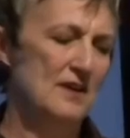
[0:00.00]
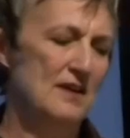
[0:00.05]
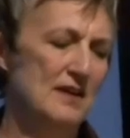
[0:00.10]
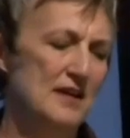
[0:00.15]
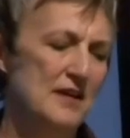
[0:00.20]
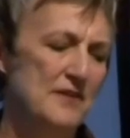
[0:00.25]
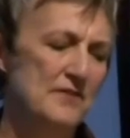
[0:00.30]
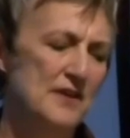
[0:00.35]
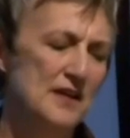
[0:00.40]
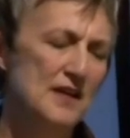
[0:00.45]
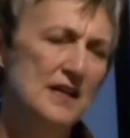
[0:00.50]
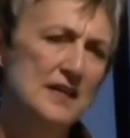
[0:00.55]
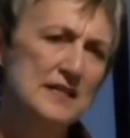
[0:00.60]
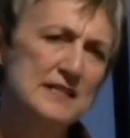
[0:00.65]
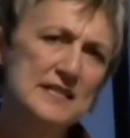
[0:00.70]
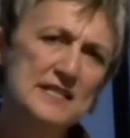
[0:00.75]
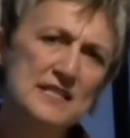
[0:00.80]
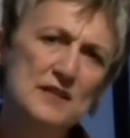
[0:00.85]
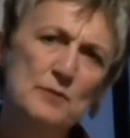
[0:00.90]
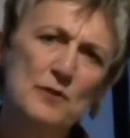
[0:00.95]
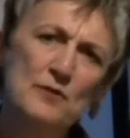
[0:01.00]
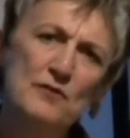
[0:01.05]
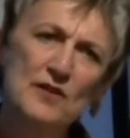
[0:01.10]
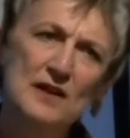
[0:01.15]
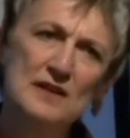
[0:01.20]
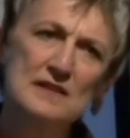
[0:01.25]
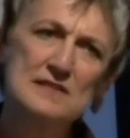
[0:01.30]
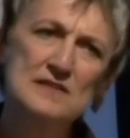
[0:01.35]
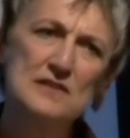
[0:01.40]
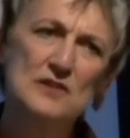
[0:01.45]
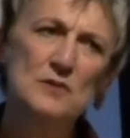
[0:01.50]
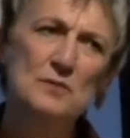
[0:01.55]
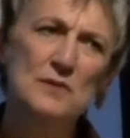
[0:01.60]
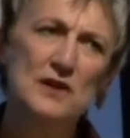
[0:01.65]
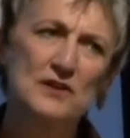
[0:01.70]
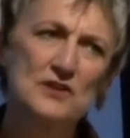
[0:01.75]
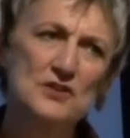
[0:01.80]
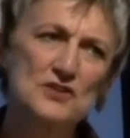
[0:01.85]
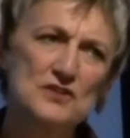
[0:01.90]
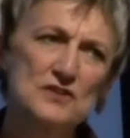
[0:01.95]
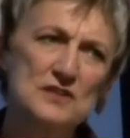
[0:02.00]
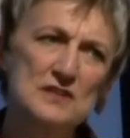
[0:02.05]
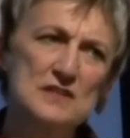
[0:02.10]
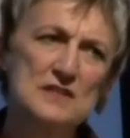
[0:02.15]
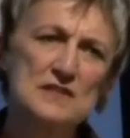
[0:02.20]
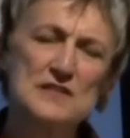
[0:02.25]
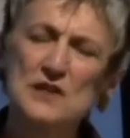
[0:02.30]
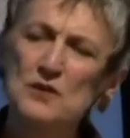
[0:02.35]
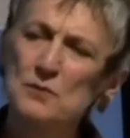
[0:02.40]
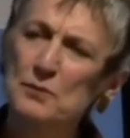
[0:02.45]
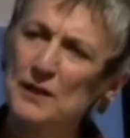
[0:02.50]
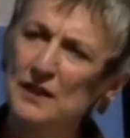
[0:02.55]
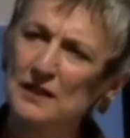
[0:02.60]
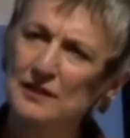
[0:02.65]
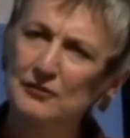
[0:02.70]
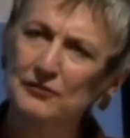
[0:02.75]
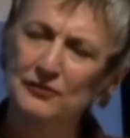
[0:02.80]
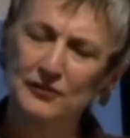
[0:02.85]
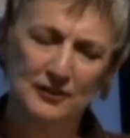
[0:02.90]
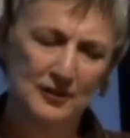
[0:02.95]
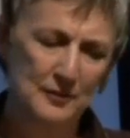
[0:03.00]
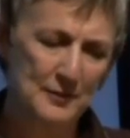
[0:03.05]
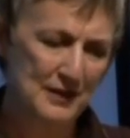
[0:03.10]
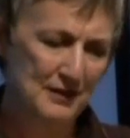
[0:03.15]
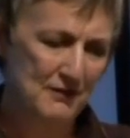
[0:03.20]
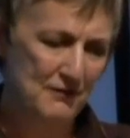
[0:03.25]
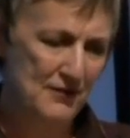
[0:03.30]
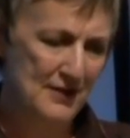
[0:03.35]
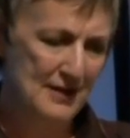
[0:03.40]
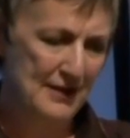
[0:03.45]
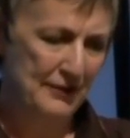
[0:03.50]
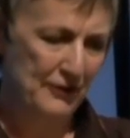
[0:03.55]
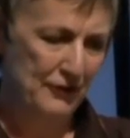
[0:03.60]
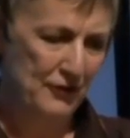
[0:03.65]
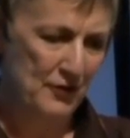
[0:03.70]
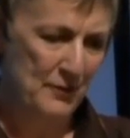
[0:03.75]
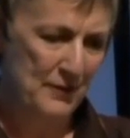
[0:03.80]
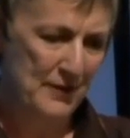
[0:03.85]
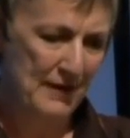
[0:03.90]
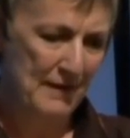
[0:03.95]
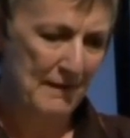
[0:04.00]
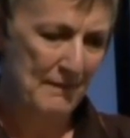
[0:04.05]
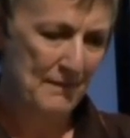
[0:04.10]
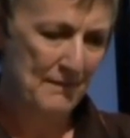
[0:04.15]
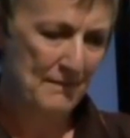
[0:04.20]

life, to typify so much that is so powerful about philanthropy.